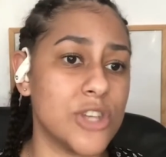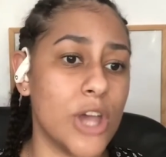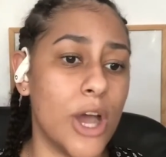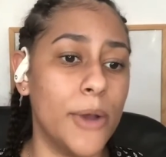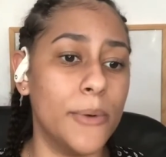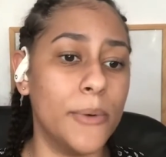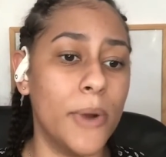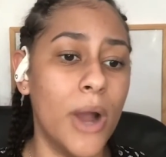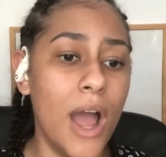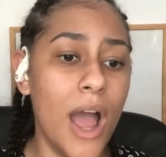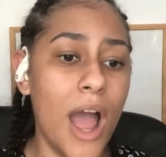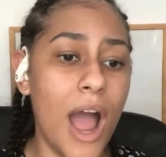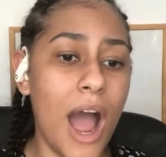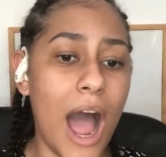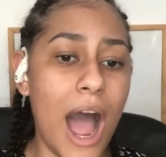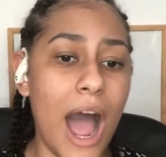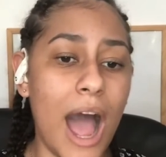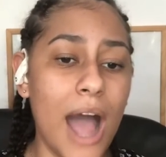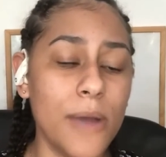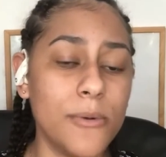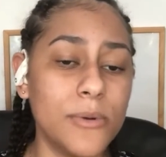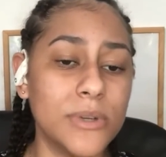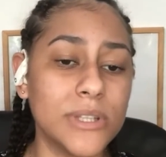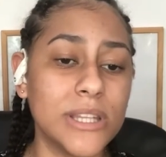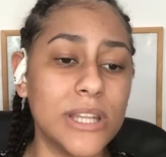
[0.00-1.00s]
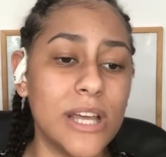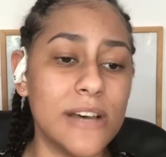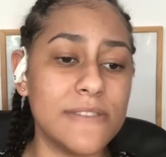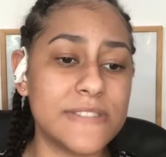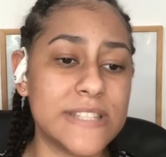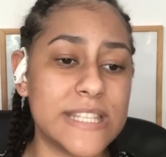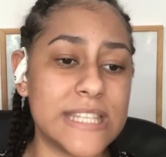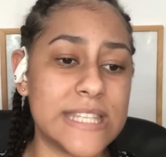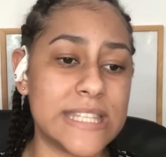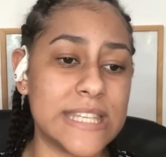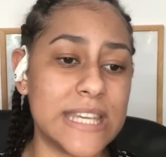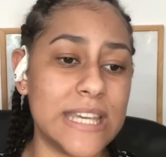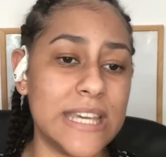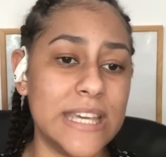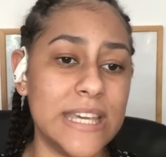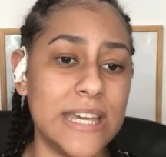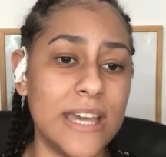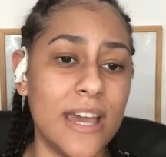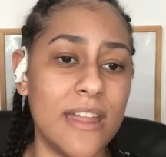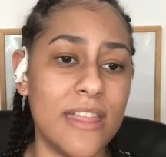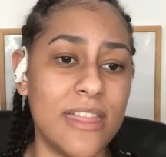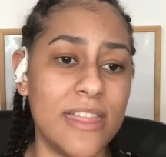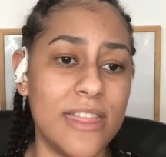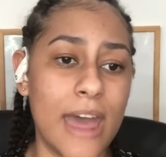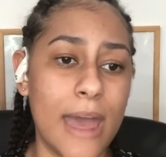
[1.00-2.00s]
So I would love to
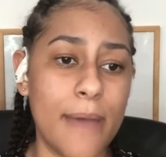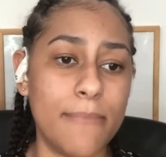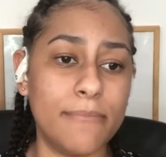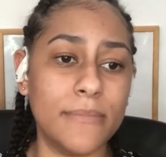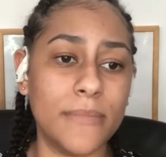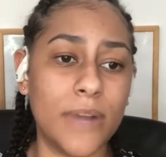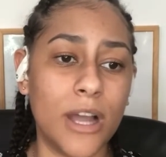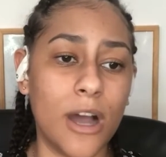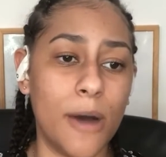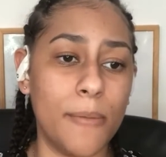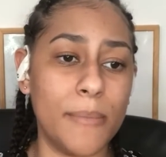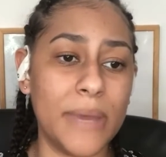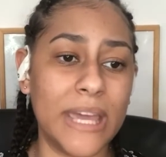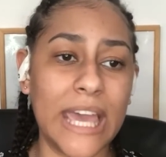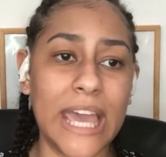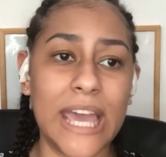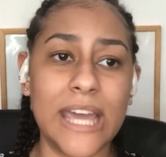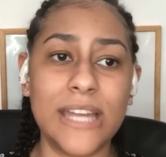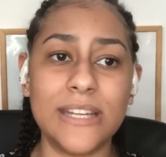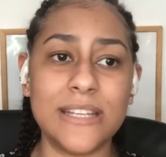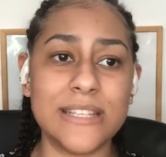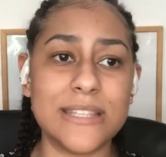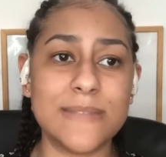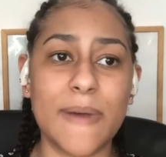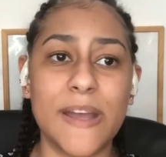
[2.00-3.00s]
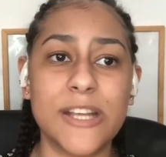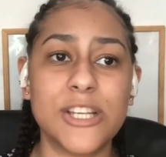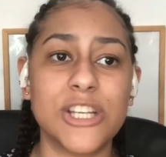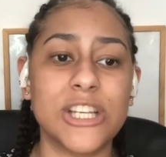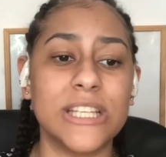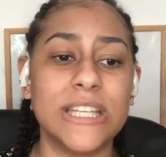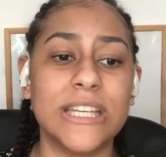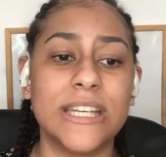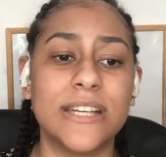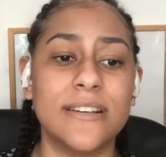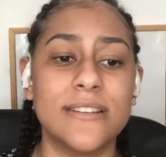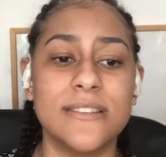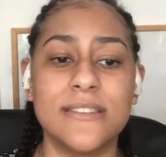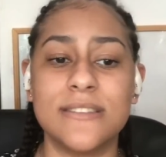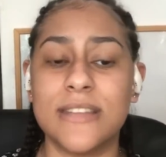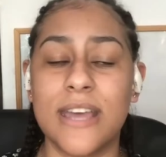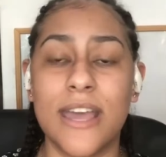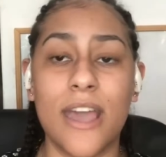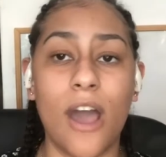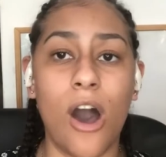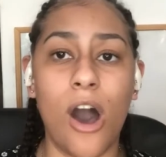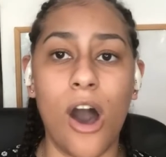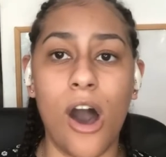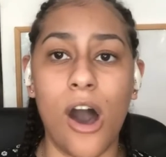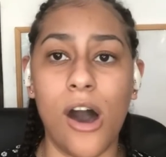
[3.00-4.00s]
see them coming in, especially because
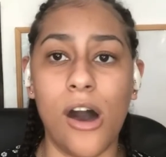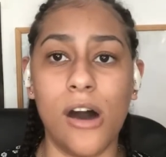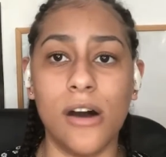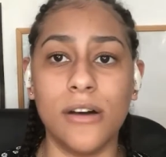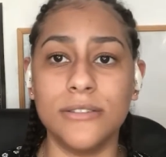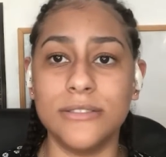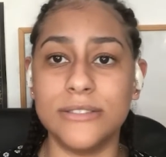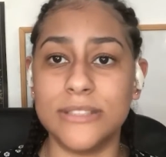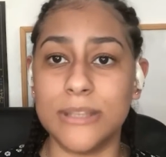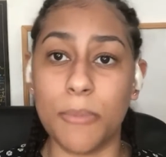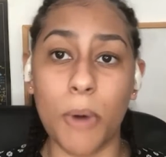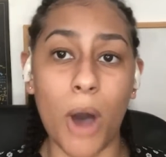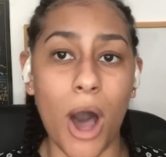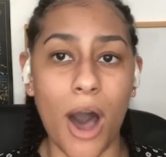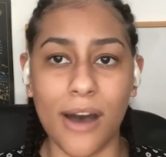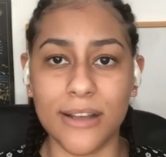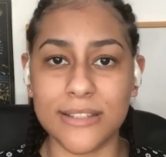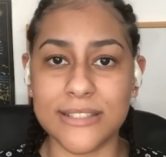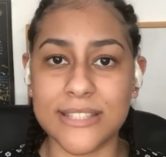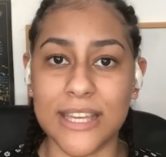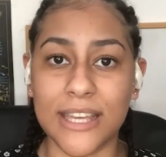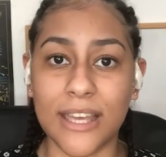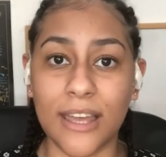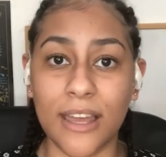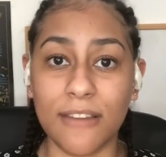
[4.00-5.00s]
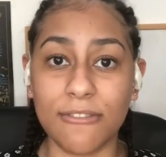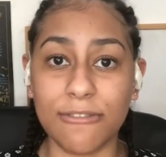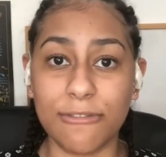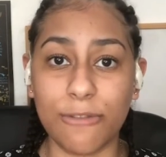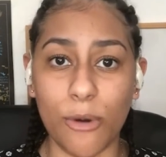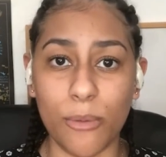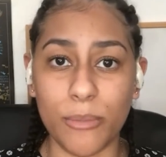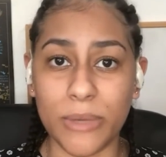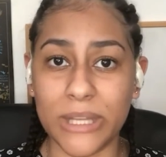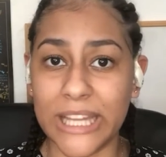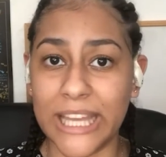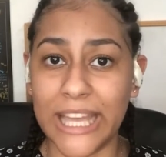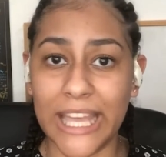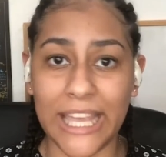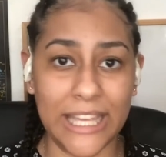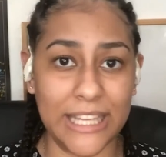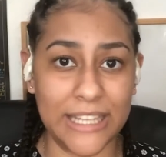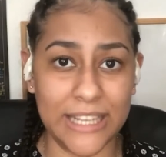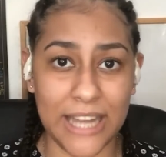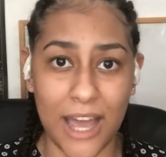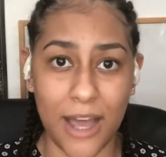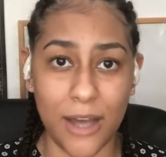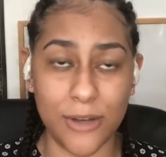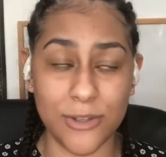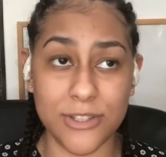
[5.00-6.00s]
they are departing Formula E
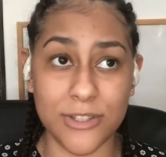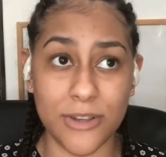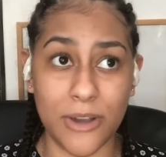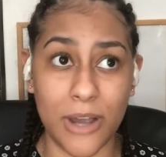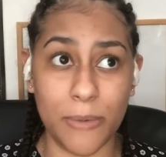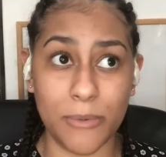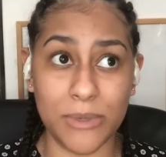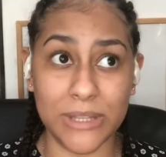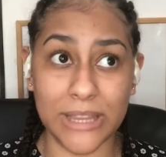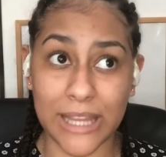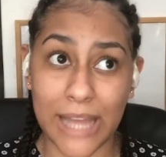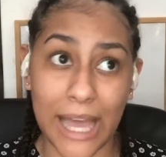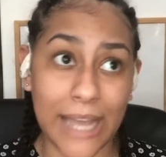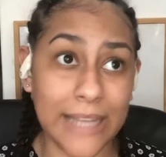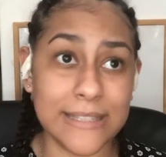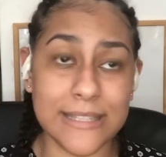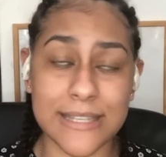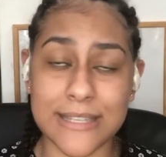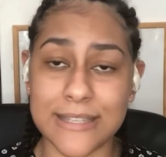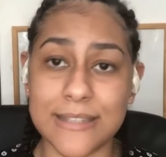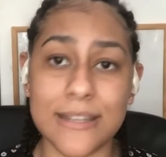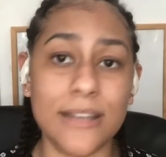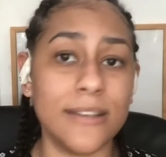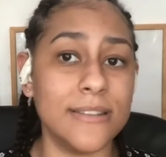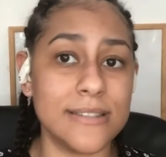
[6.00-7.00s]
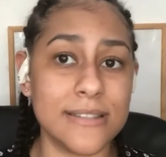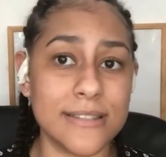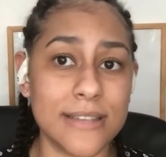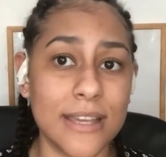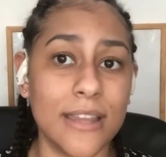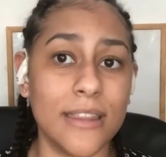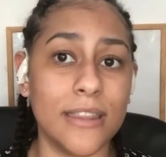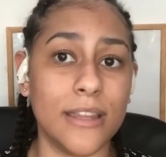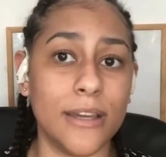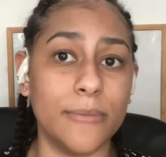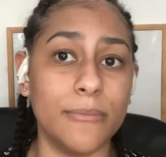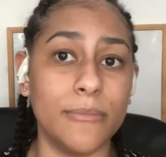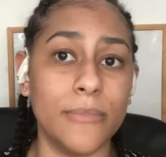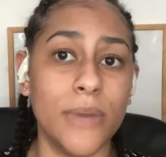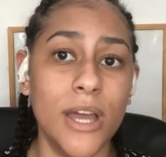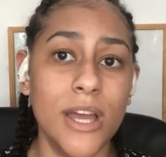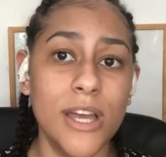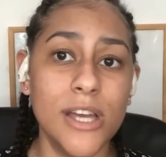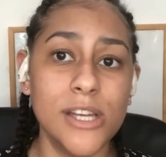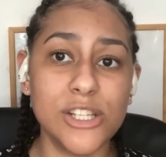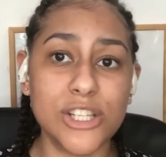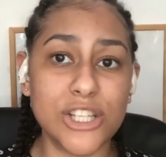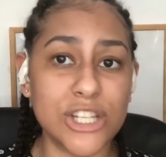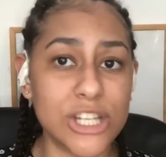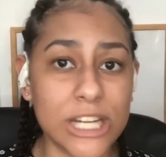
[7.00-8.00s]
now, so I would like to still see them
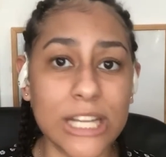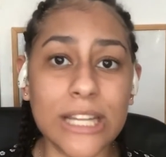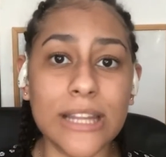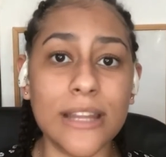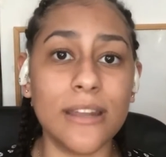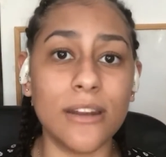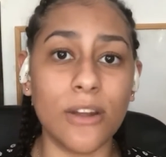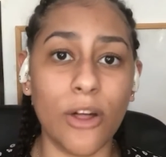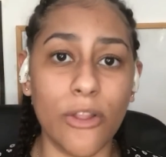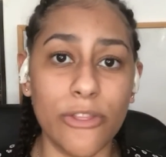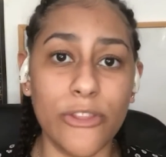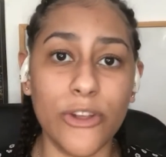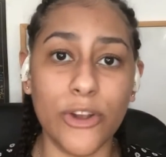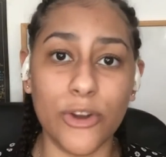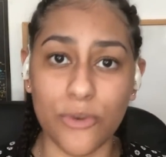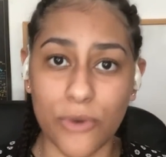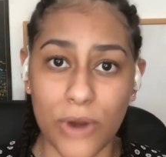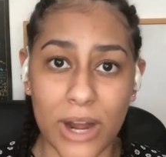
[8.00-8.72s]
chilling on the